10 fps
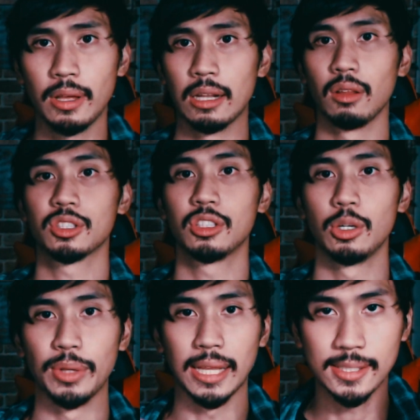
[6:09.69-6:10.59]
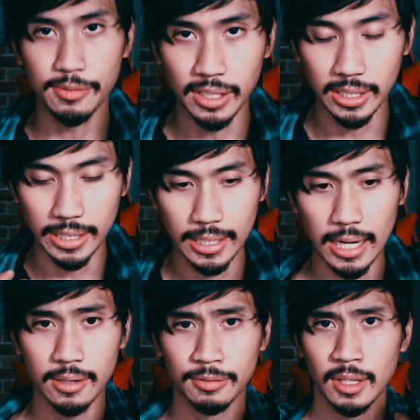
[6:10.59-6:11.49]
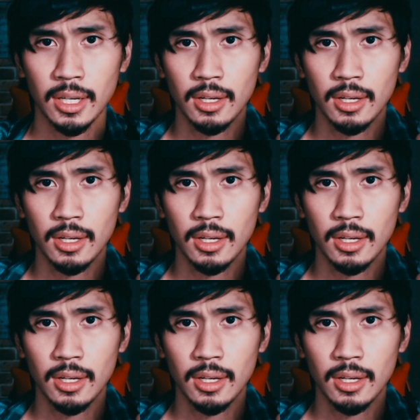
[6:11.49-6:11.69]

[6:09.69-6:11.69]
and it looks good with like civilian kind of